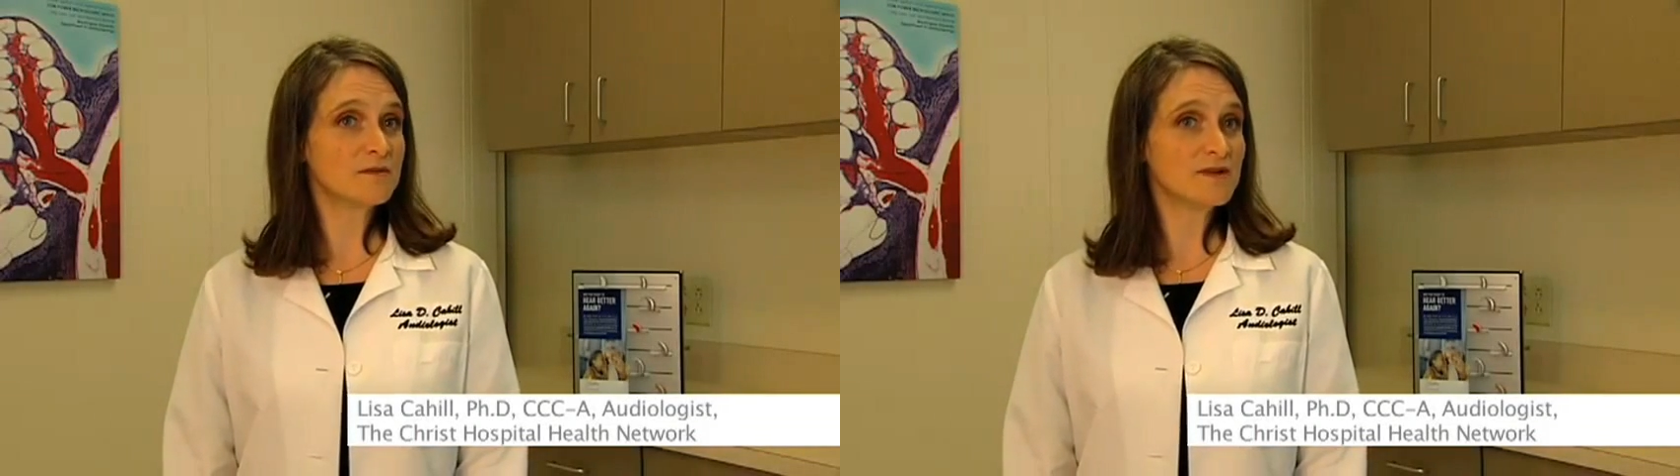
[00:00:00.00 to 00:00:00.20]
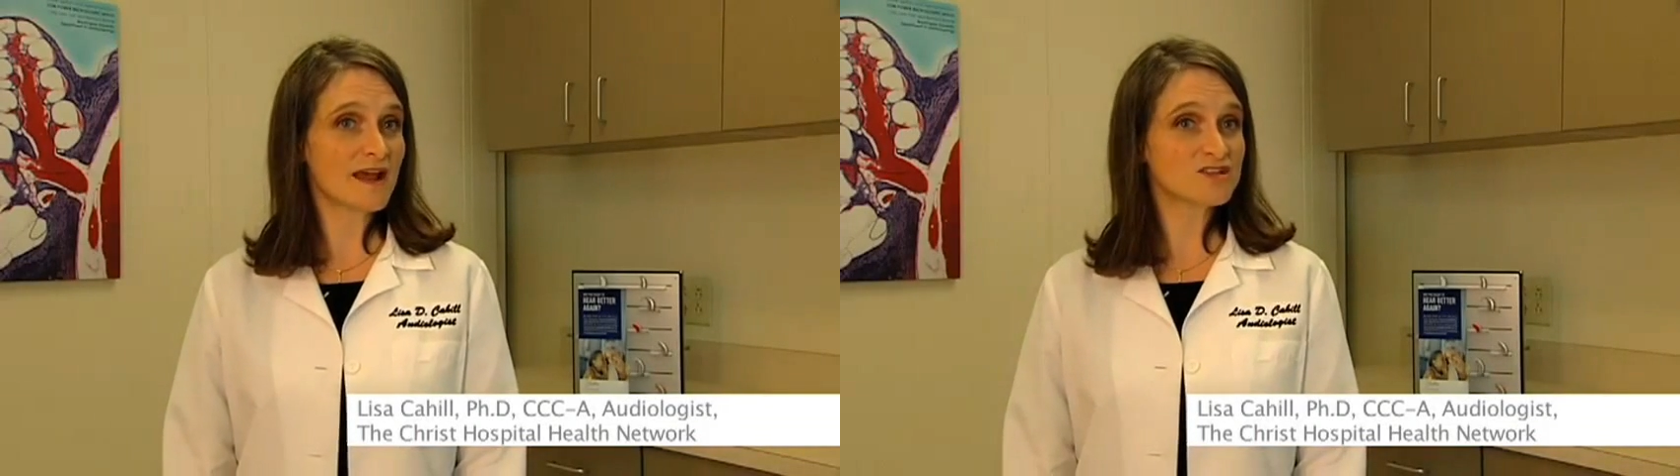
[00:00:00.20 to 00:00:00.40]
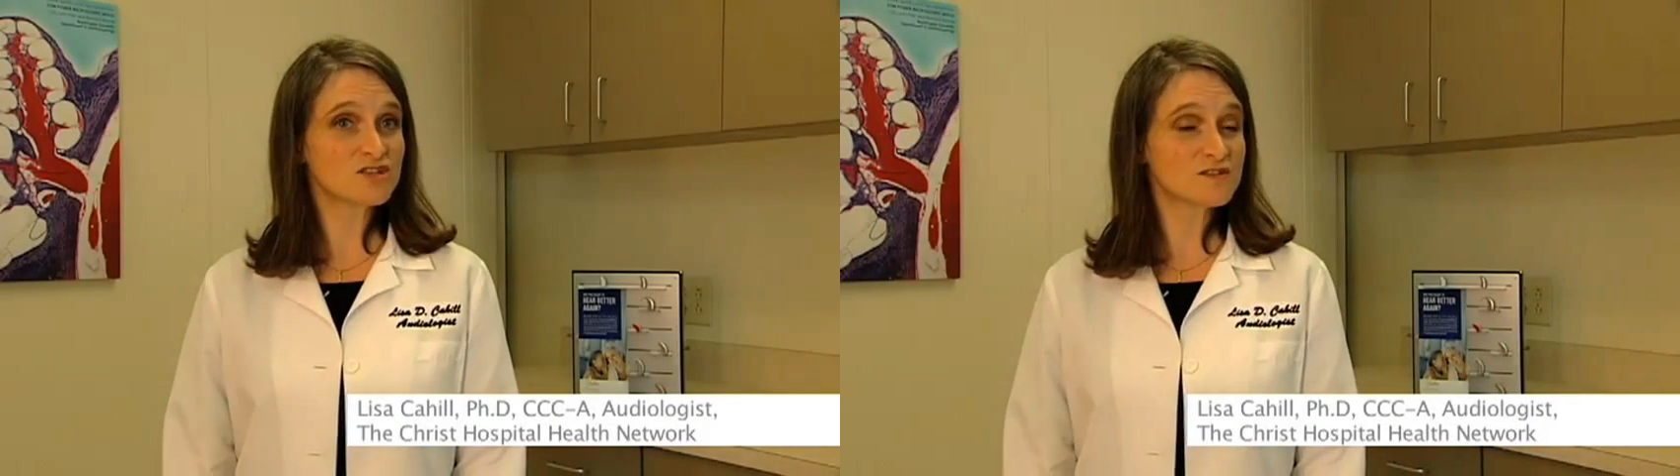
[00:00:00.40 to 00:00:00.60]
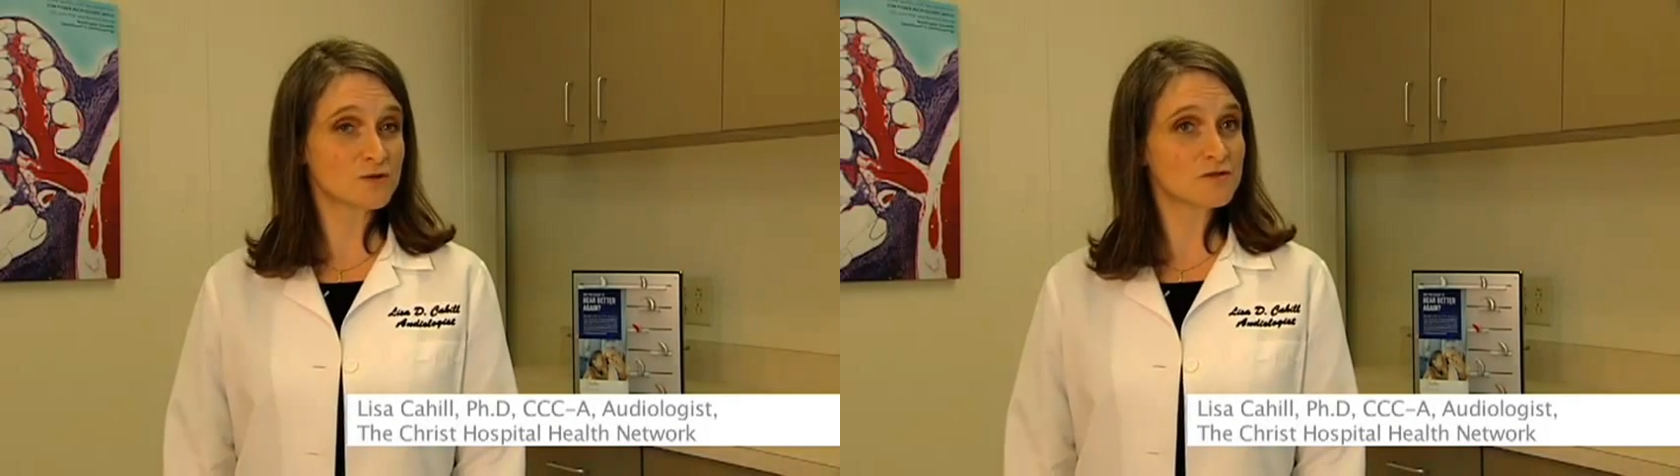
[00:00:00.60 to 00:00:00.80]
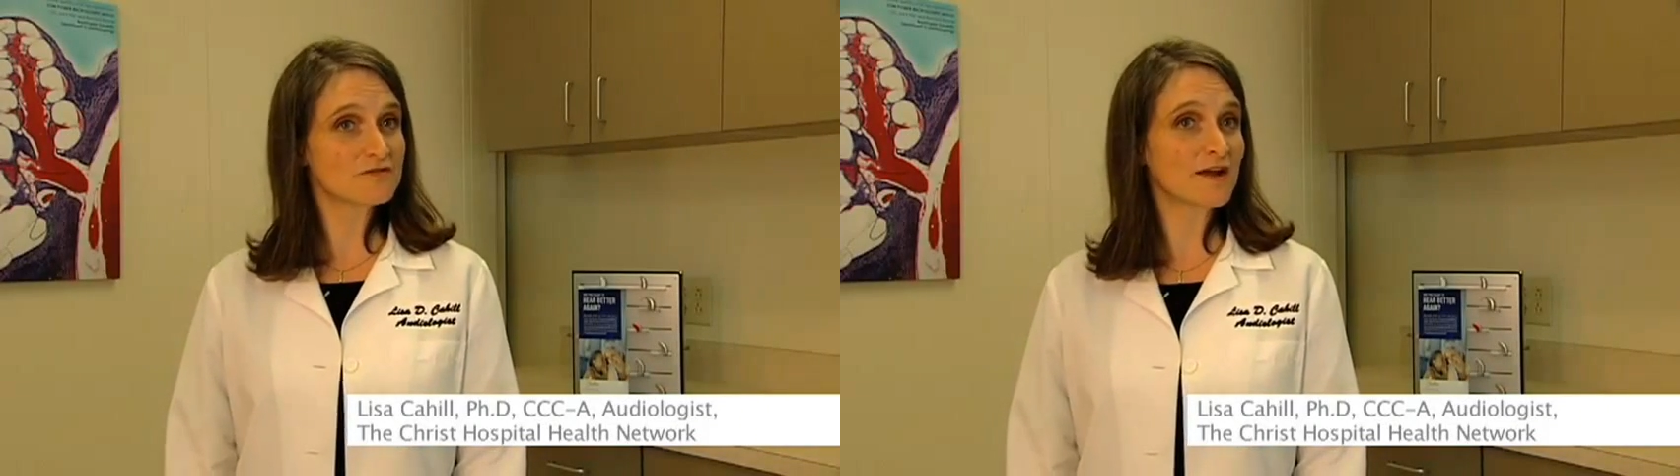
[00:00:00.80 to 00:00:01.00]
I'm an ASHA
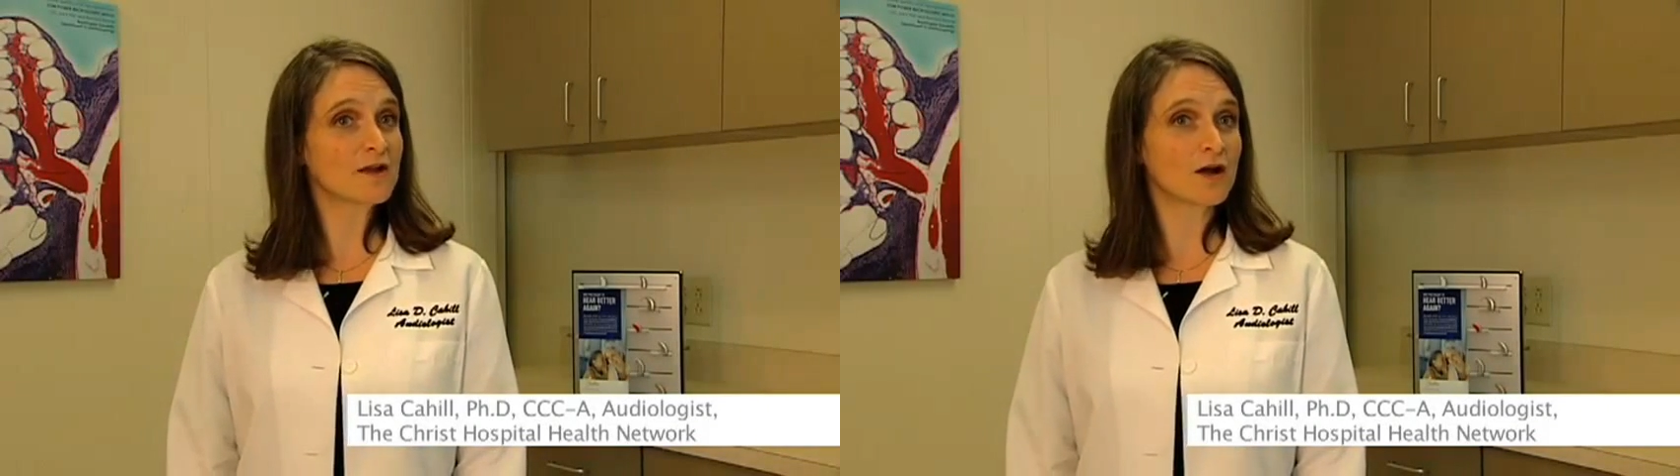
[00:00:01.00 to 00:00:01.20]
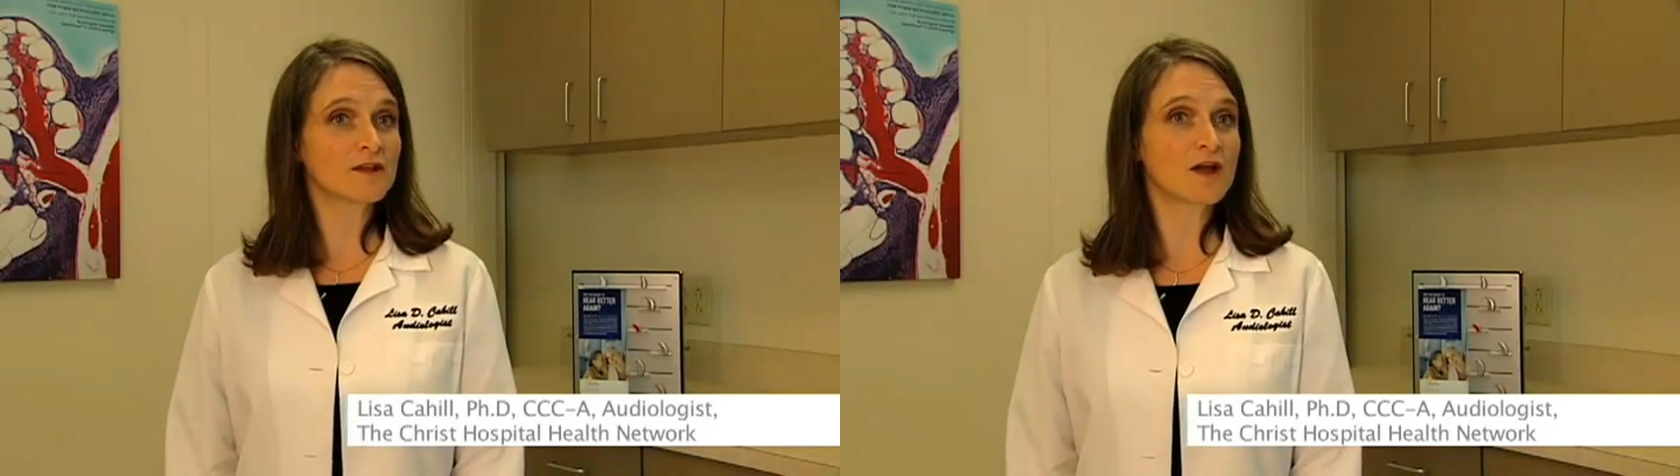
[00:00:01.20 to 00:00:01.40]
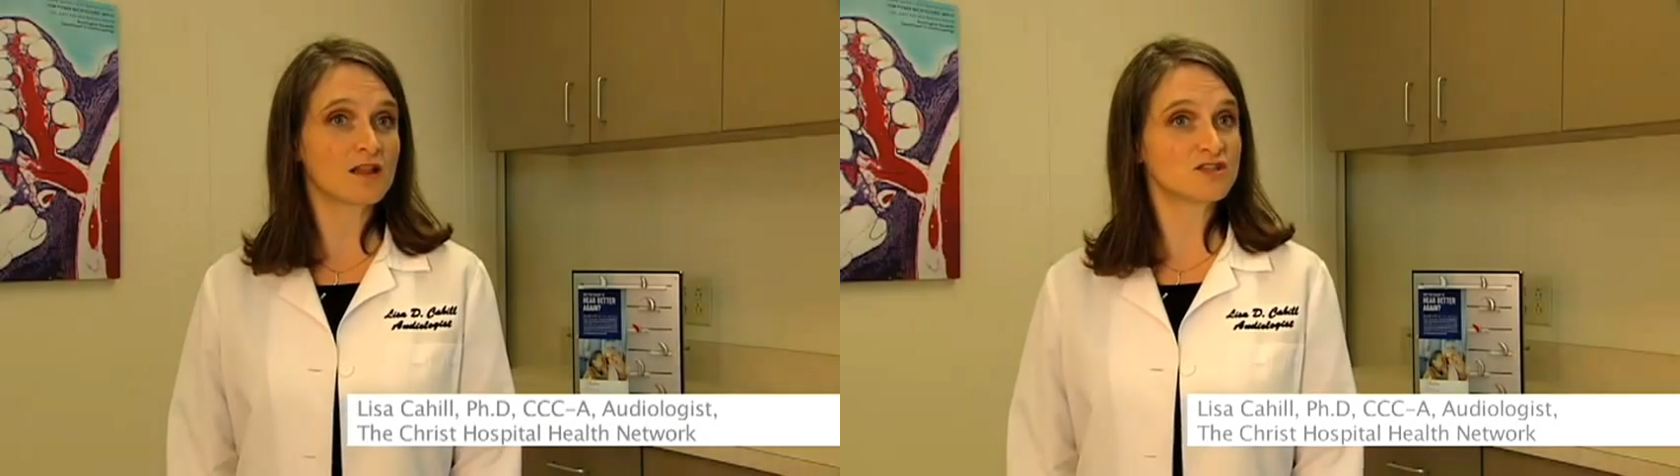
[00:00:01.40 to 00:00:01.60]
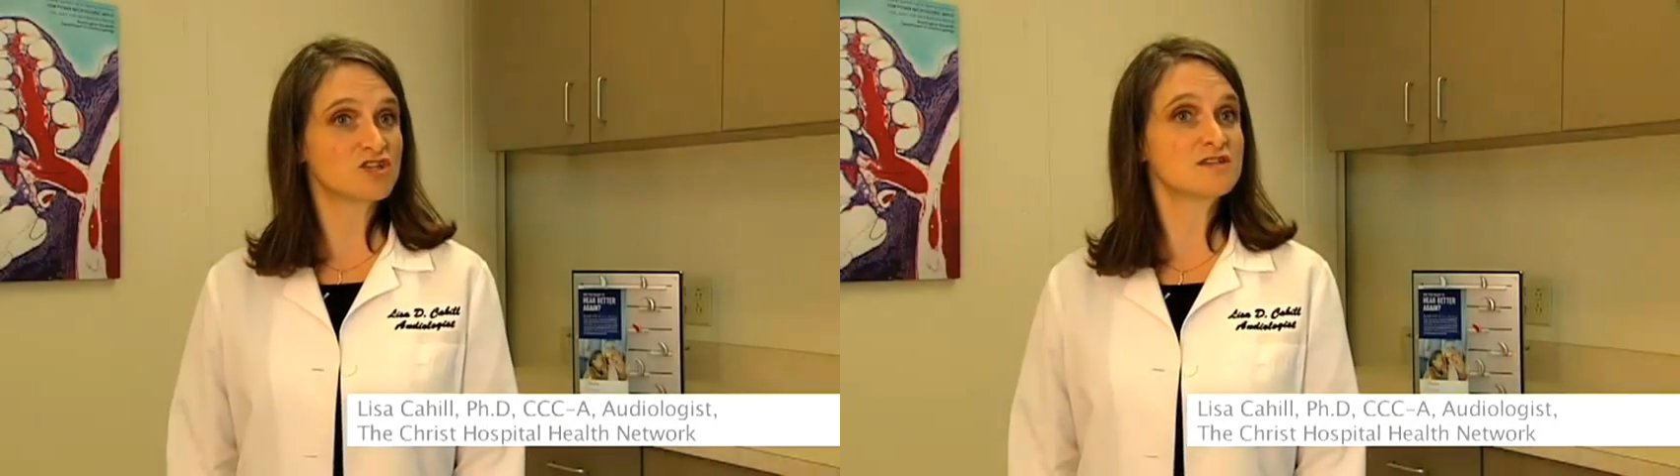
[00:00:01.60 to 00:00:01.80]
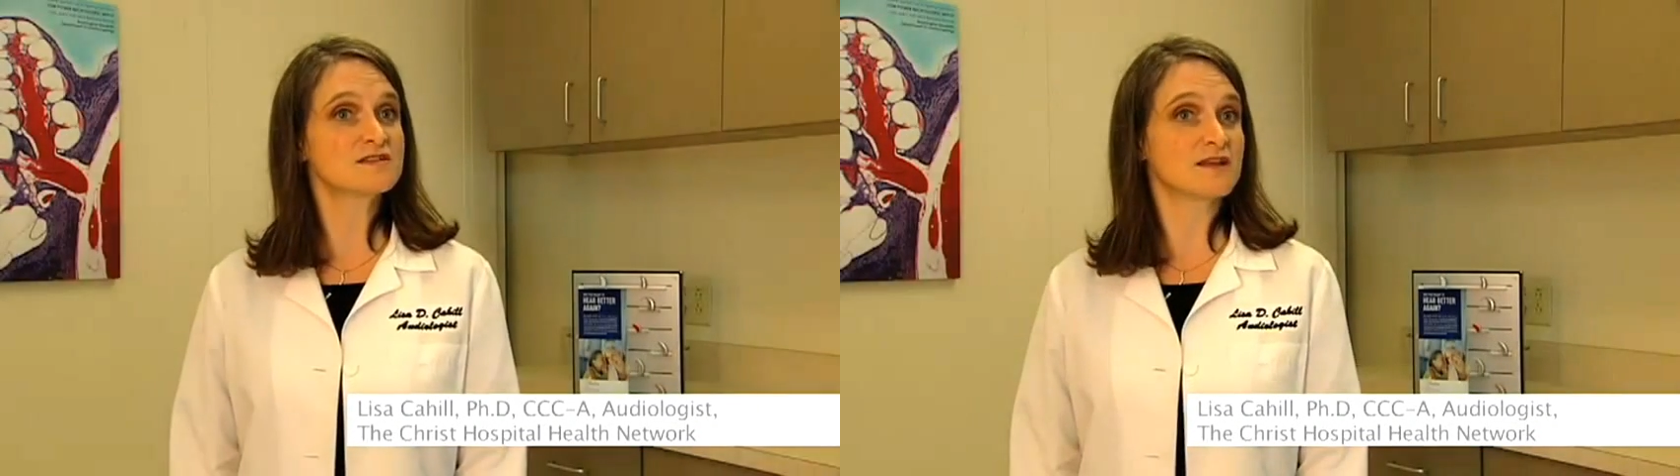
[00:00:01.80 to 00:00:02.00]
certified
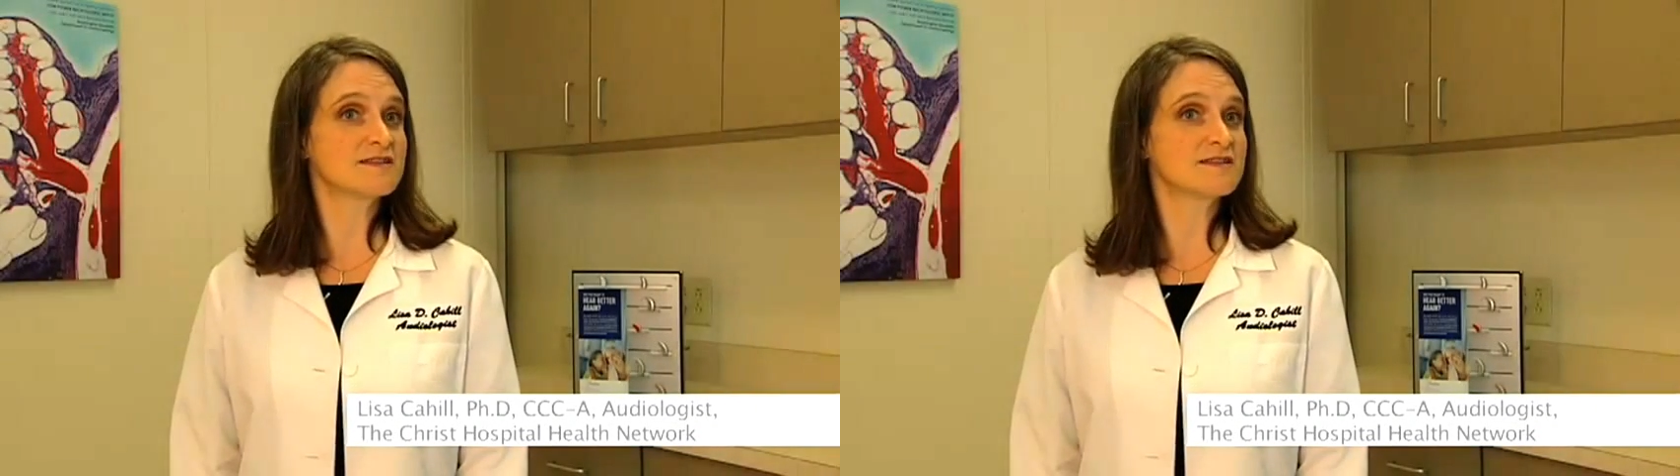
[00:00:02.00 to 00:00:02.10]
audiologist